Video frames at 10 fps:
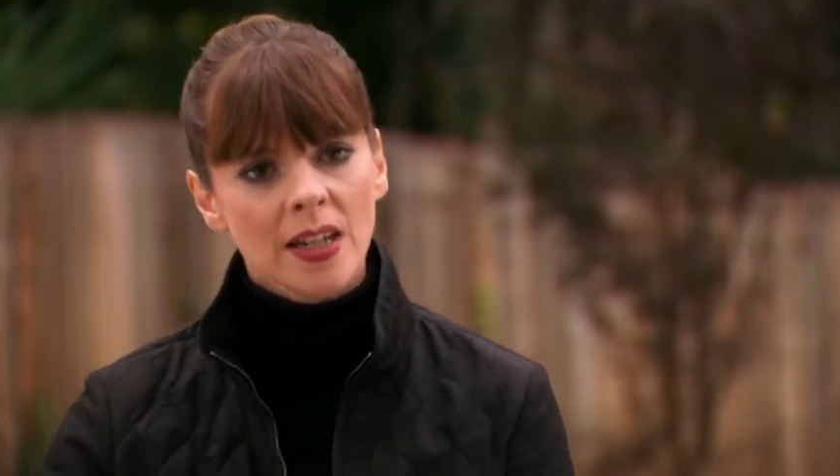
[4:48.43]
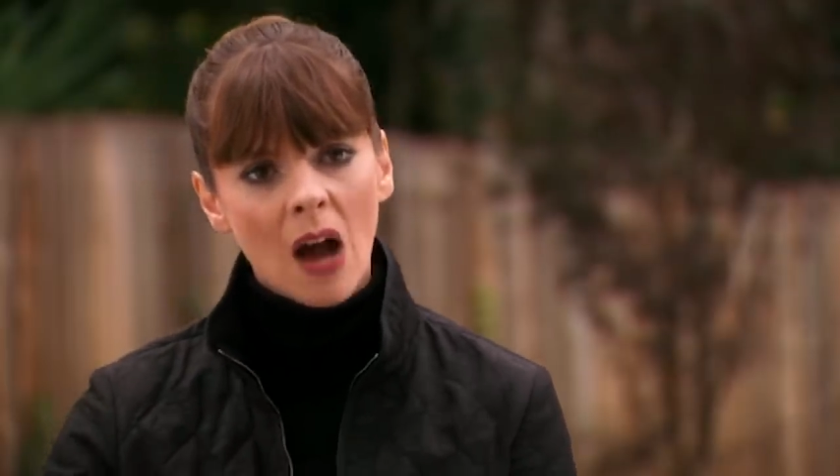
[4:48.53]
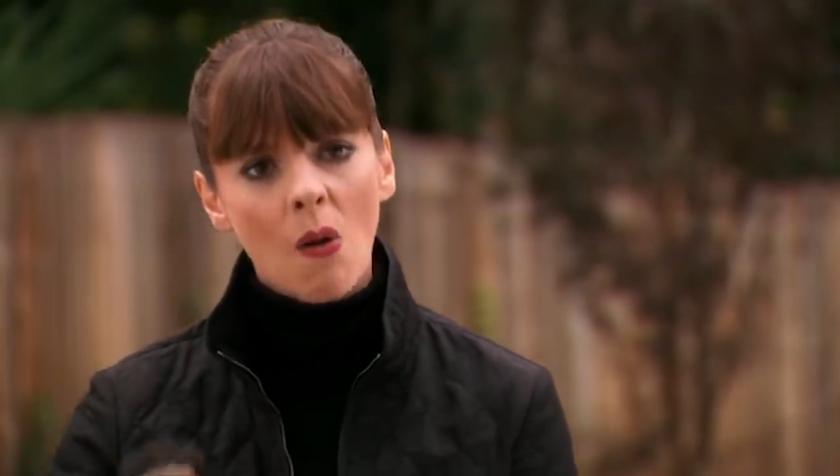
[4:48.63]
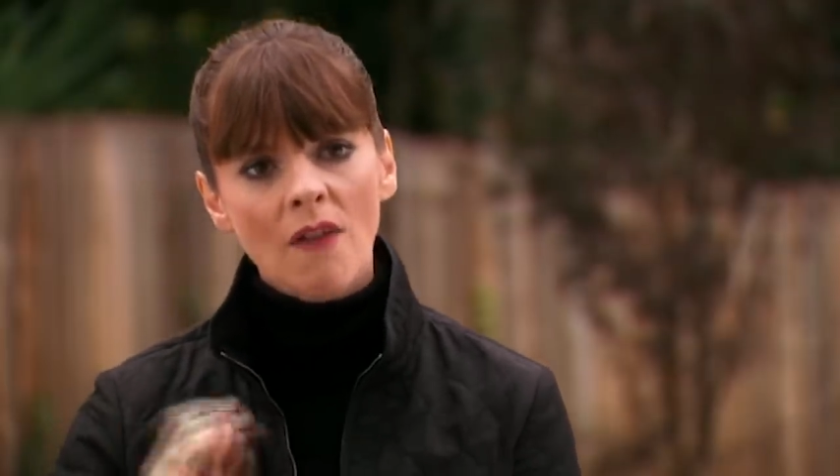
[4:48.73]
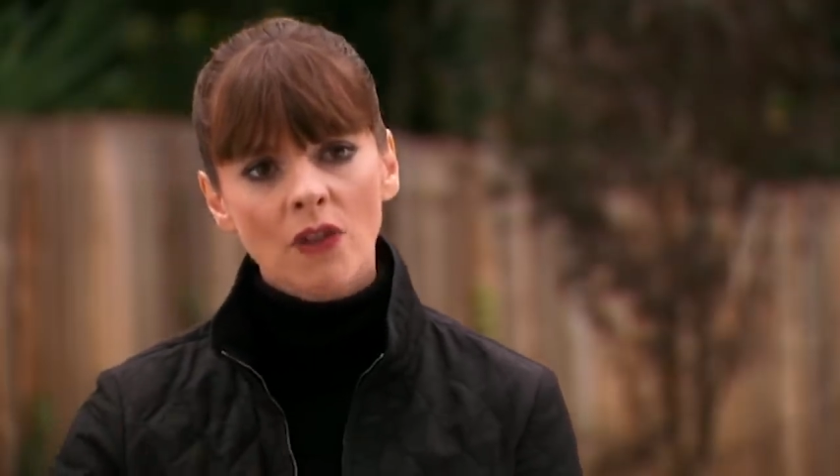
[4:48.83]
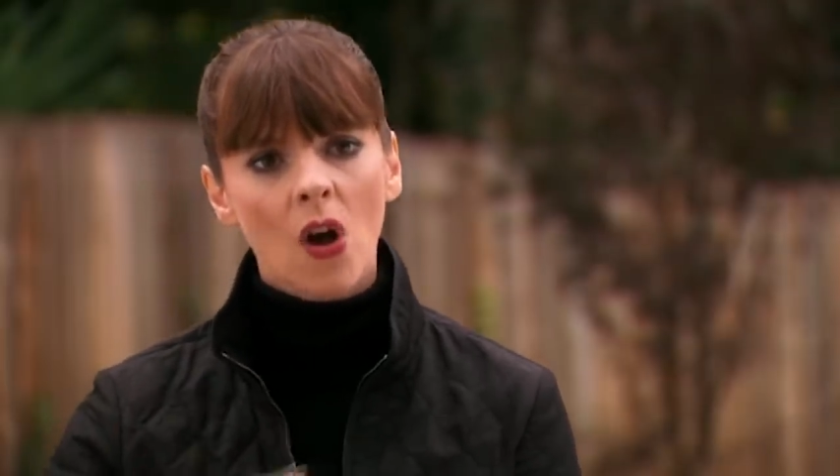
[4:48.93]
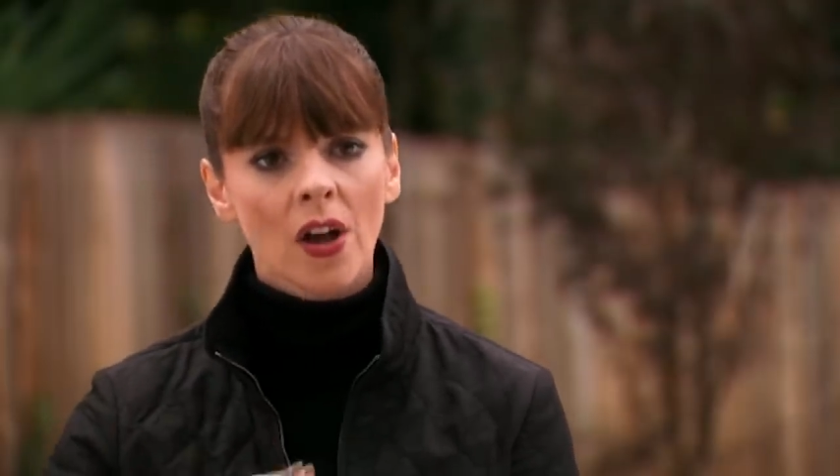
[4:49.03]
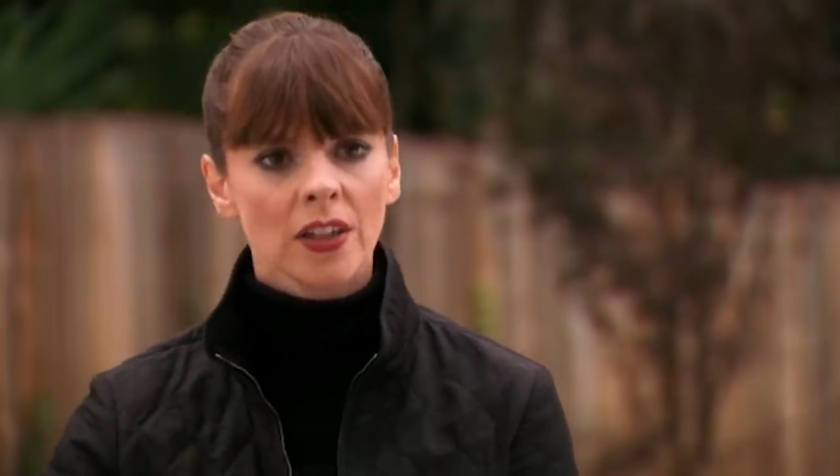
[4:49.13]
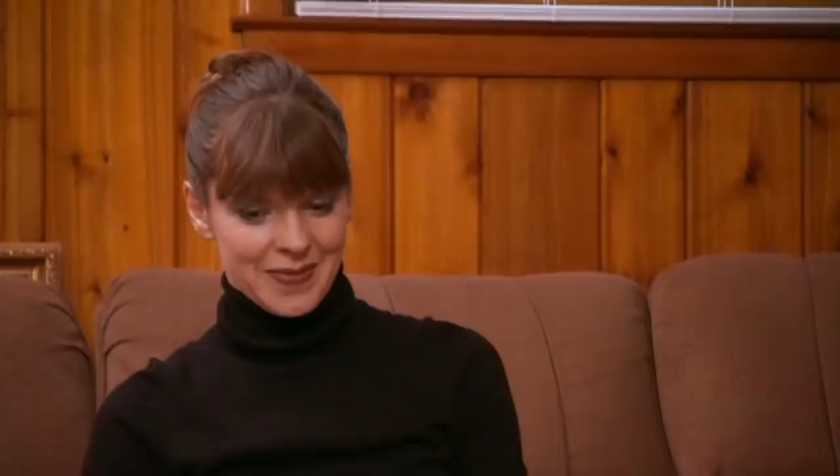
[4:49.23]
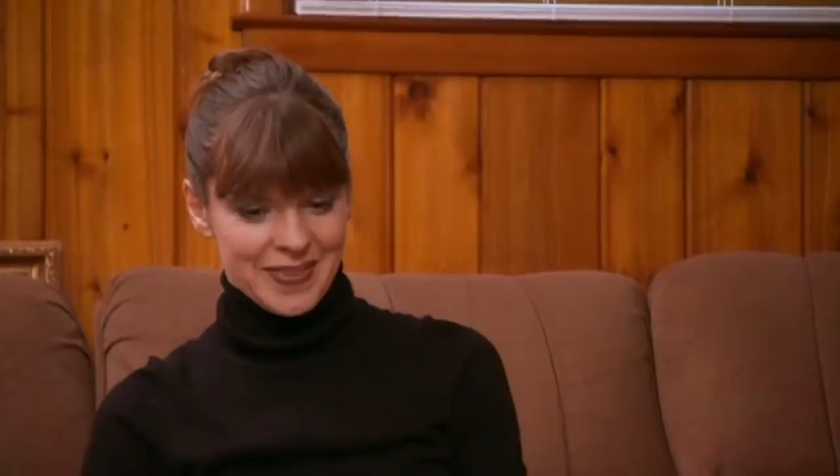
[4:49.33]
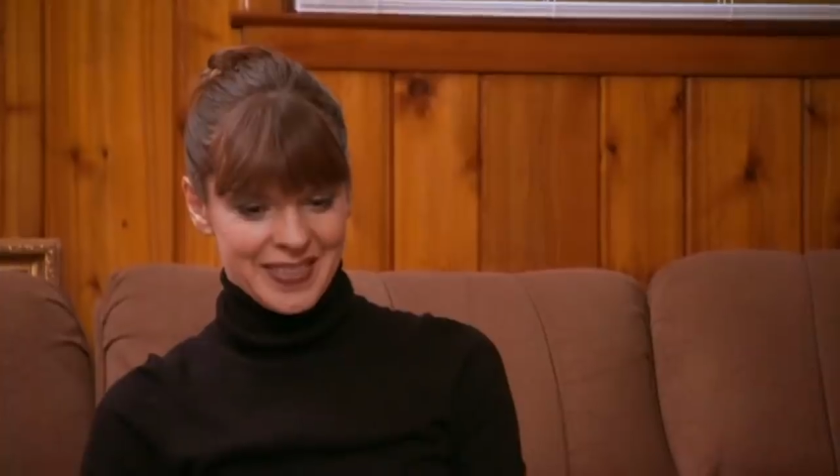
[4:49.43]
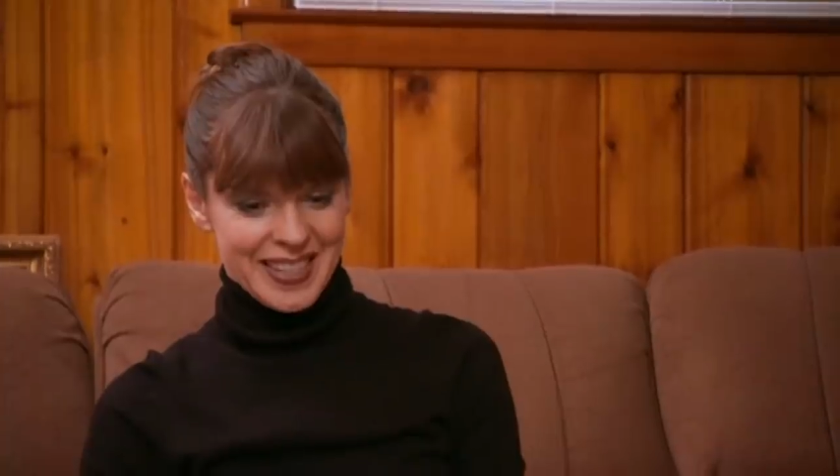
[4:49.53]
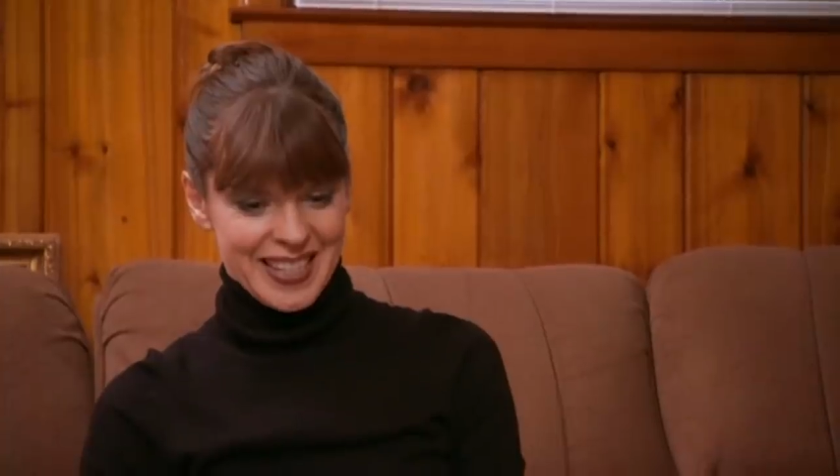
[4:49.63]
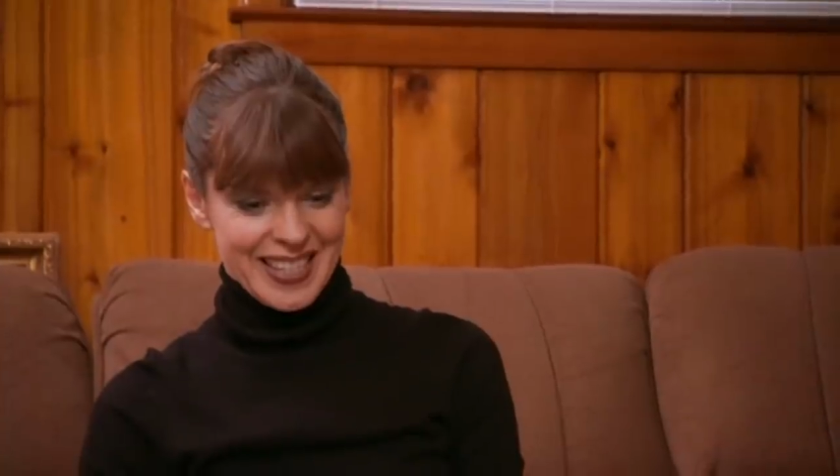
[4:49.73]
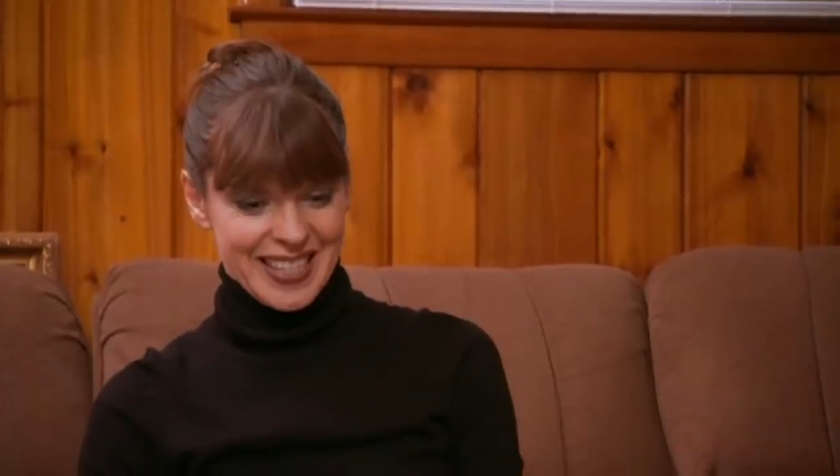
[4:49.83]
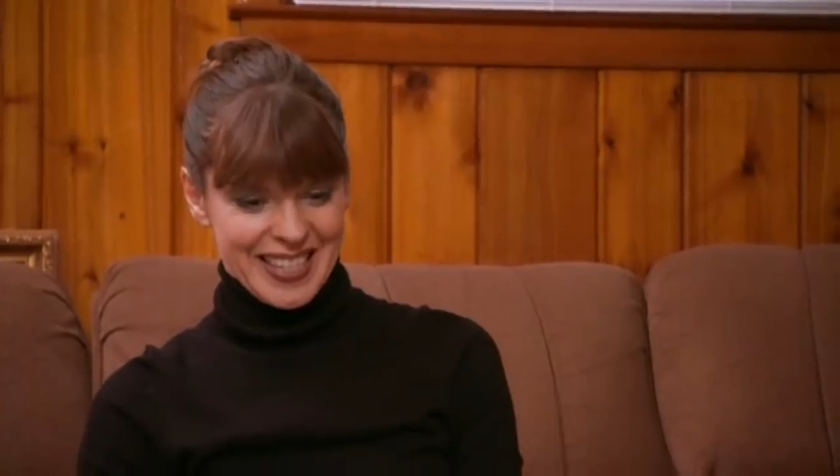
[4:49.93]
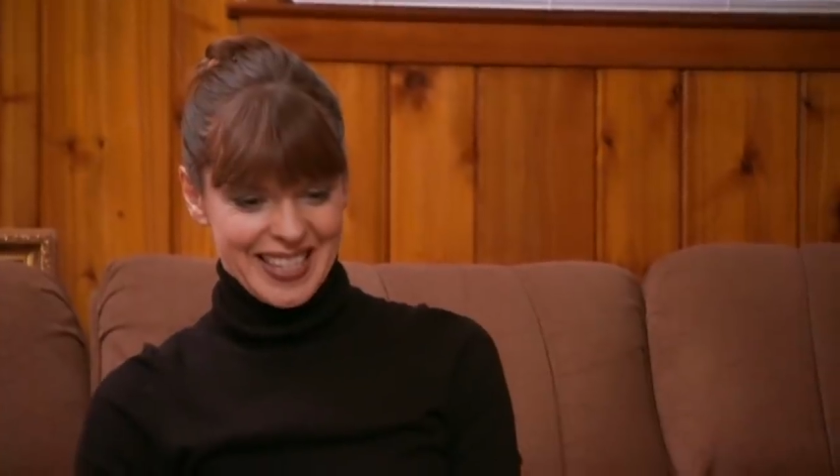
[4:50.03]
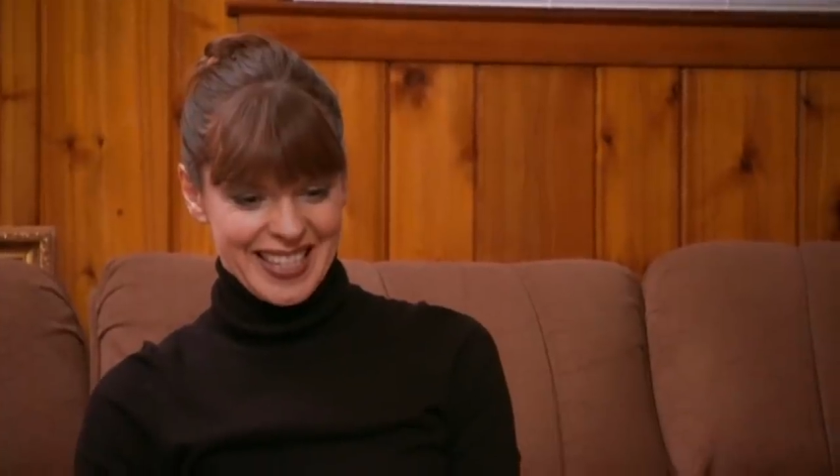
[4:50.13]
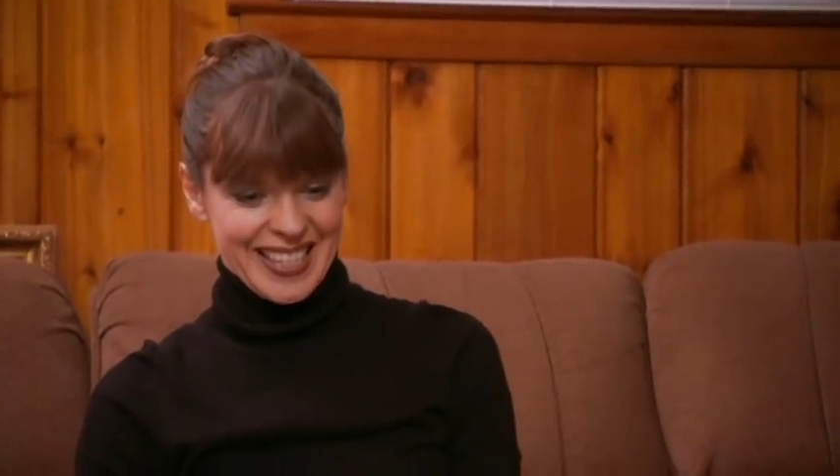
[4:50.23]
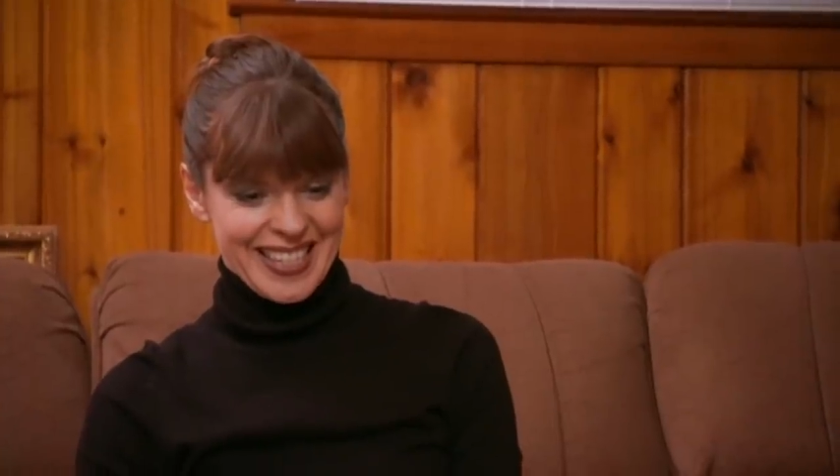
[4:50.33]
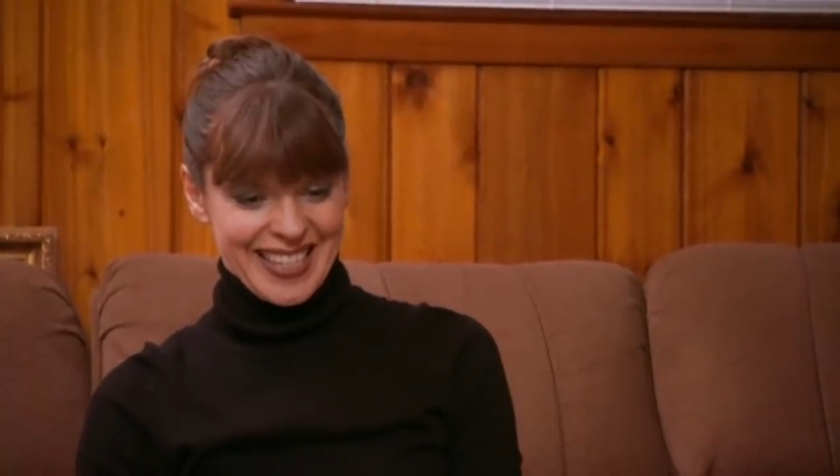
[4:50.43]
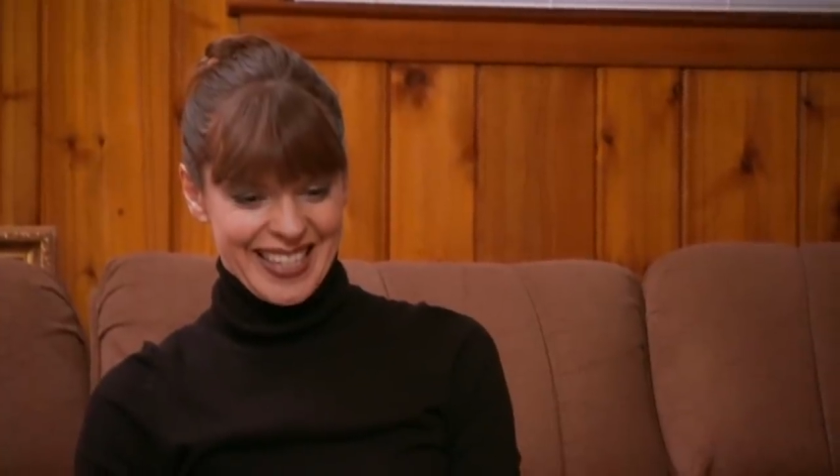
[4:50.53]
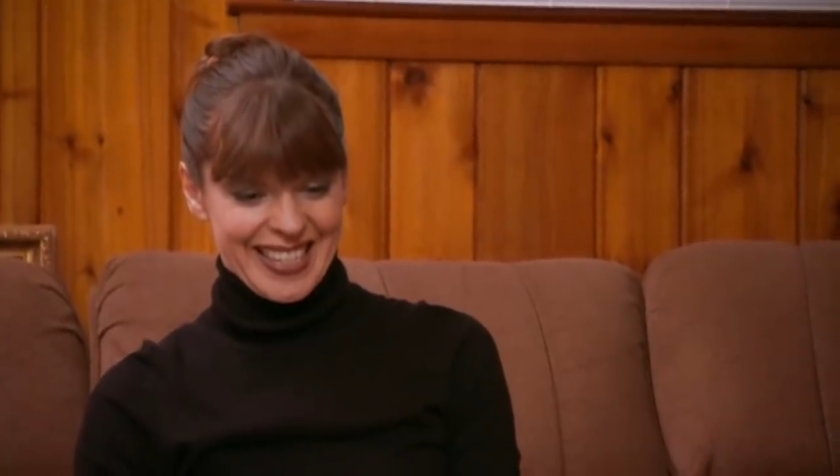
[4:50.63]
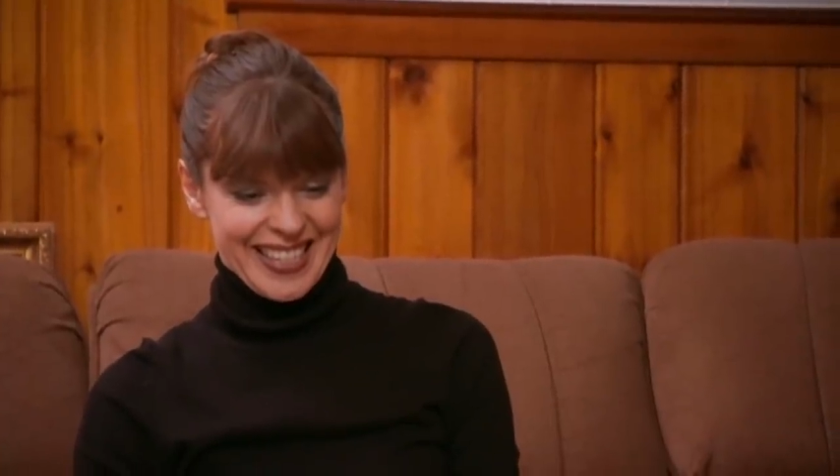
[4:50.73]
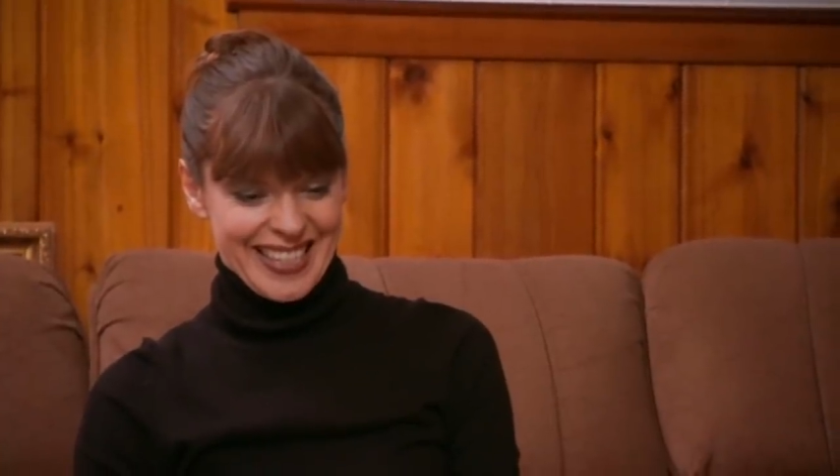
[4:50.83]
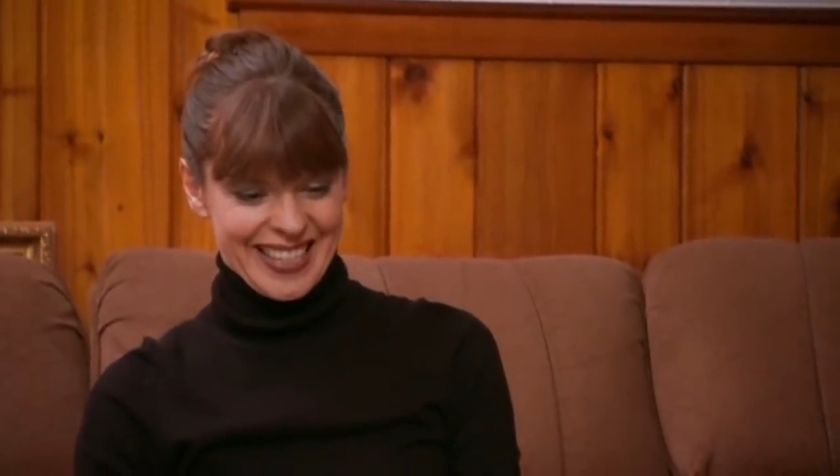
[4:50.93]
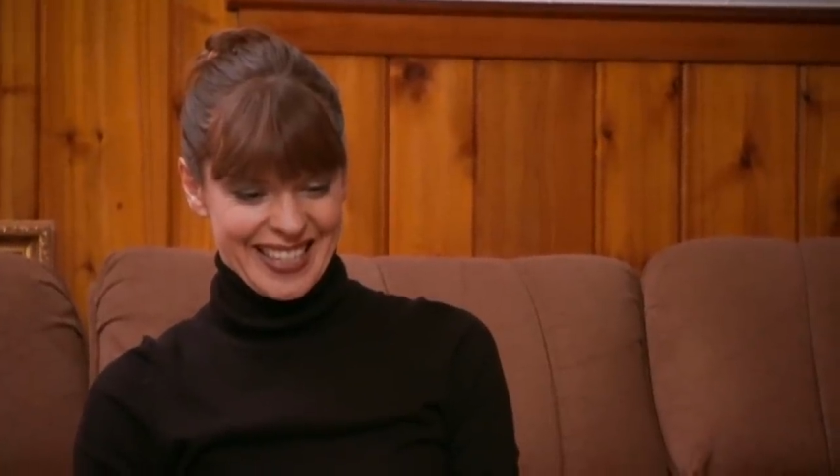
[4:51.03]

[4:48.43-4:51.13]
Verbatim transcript: Now I've got her to this stage, I hope that